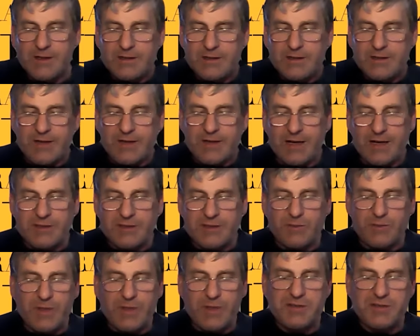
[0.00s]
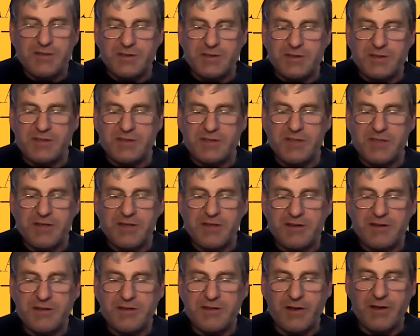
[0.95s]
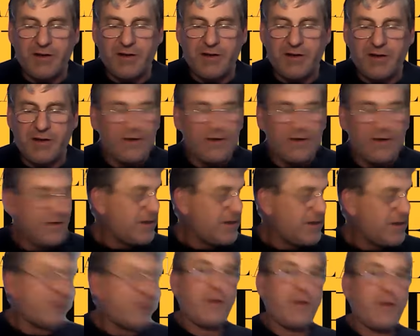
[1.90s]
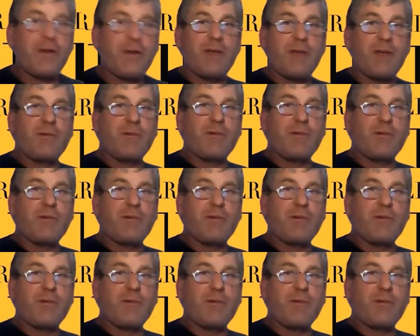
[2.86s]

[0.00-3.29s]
Uh, pests and diseases. I'll show you a couple of